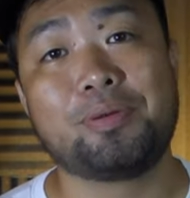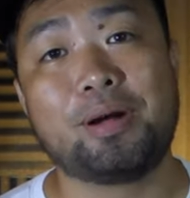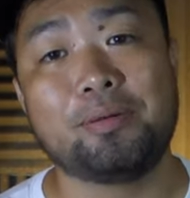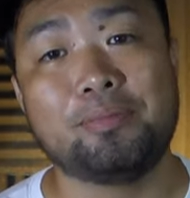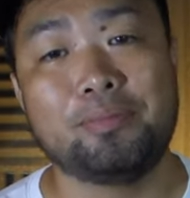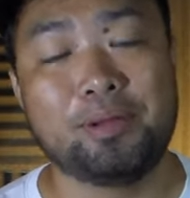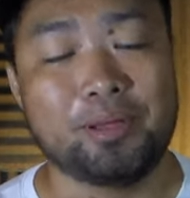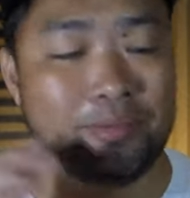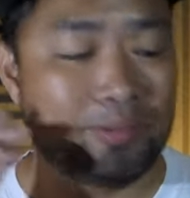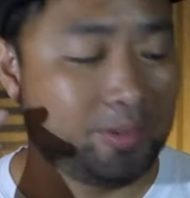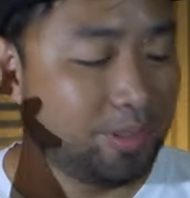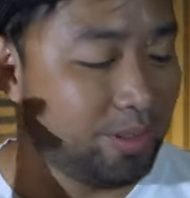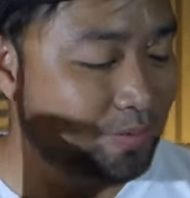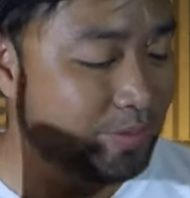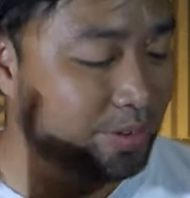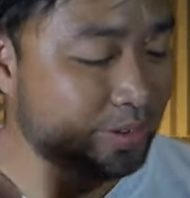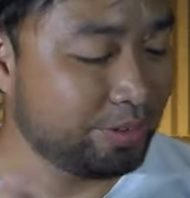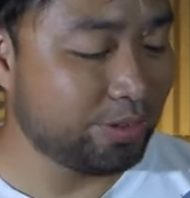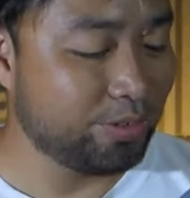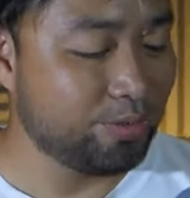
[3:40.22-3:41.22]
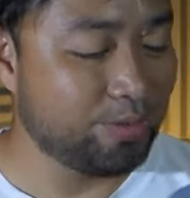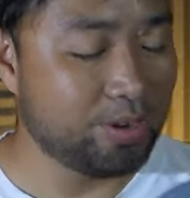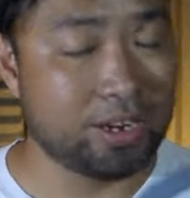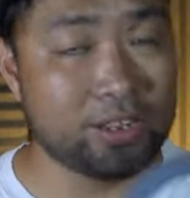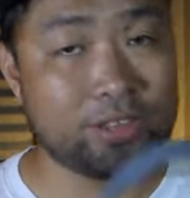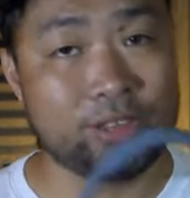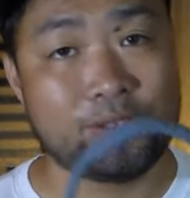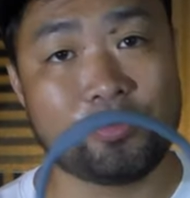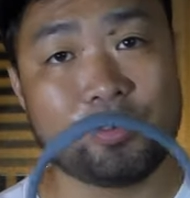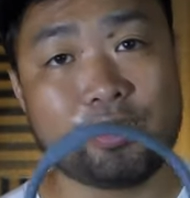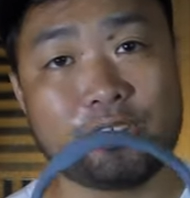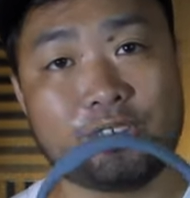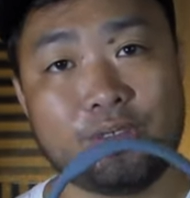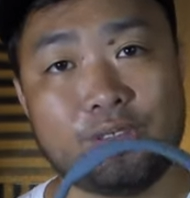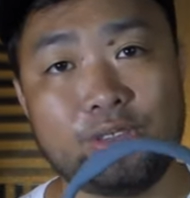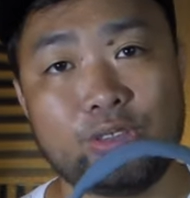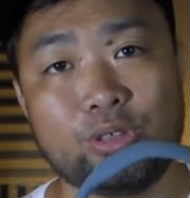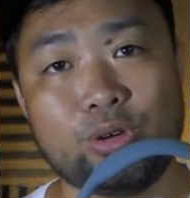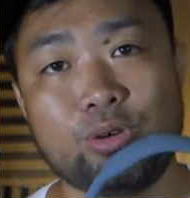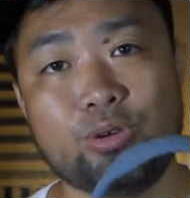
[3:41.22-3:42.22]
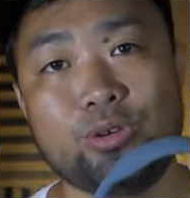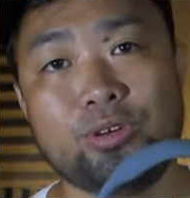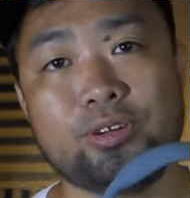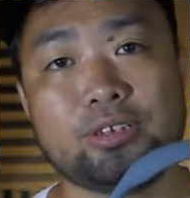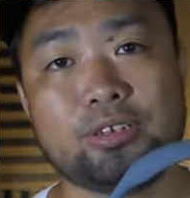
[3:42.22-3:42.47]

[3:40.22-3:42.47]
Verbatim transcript: problem with the version 1 and the version 2